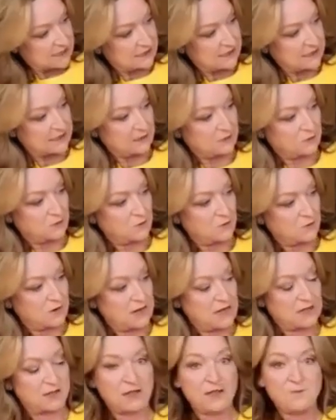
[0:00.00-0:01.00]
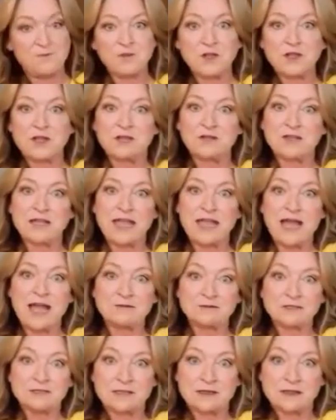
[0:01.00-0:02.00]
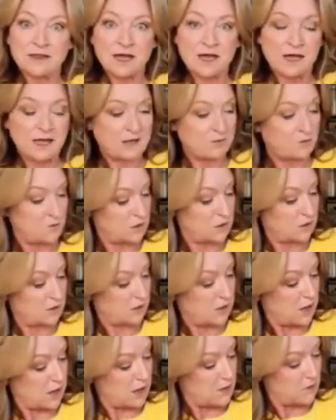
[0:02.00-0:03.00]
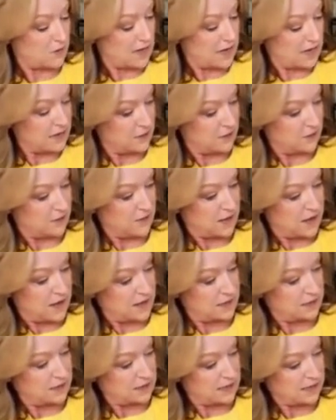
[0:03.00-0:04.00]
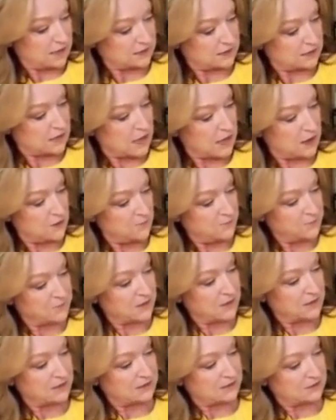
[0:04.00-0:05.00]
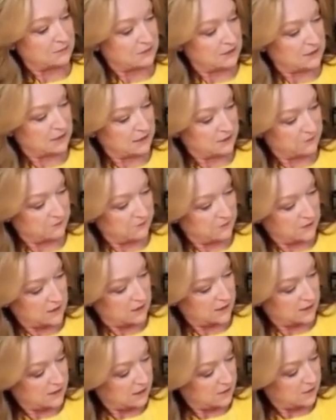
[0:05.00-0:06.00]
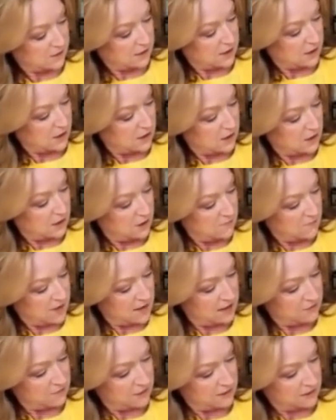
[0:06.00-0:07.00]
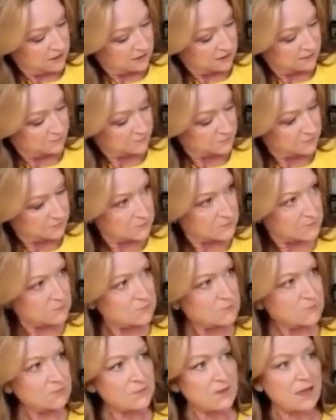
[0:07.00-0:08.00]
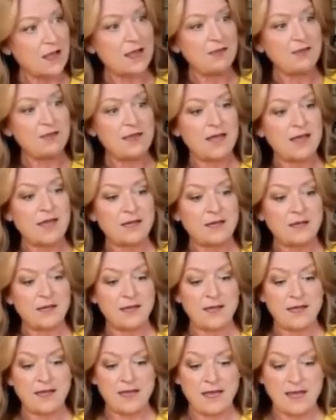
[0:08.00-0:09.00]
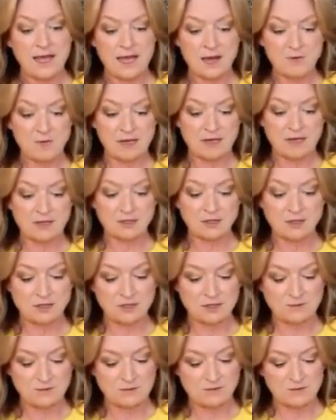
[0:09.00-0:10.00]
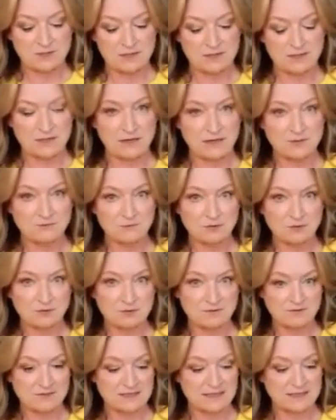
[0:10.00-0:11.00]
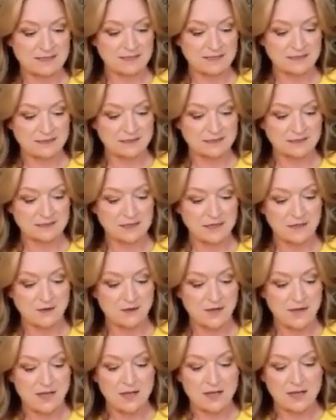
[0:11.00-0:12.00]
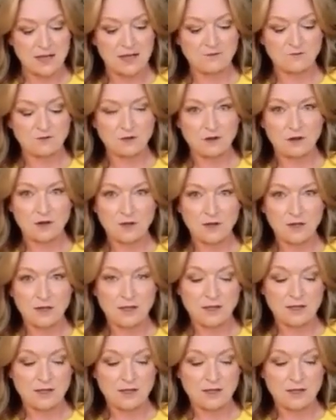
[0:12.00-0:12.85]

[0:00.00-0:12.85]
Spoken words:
deal with the outer thigh in one go, or inner thigh in the next go. Similarly for the arm areas. And then here we can choose between a number of settings. So I've got